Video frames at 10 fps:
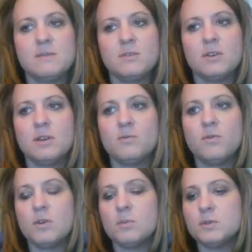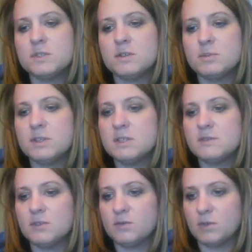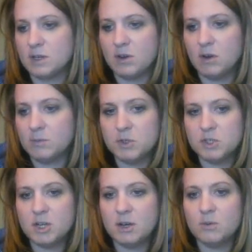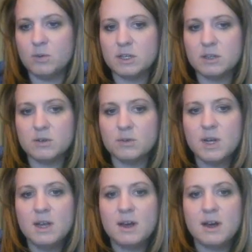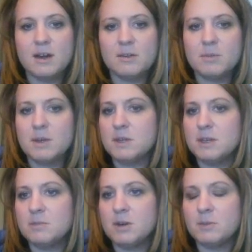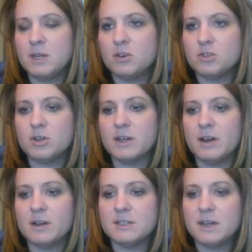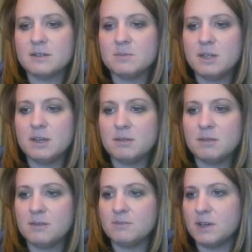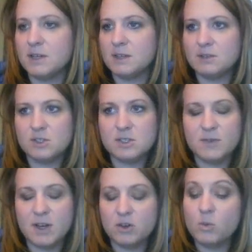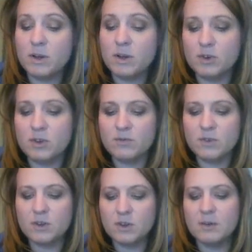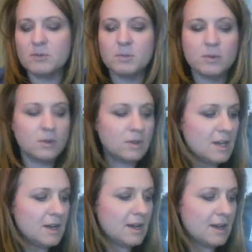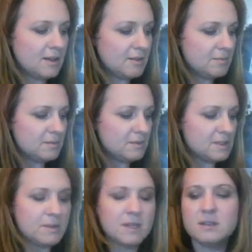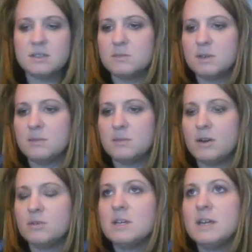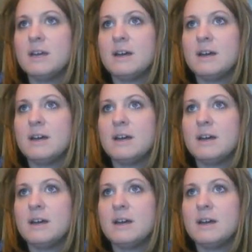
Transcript: and I'm very informal, so please feel free to call me Michelle when you maybe email me or try to contact me. I find that just fine, or whatever you feel comfortable speaking to me about.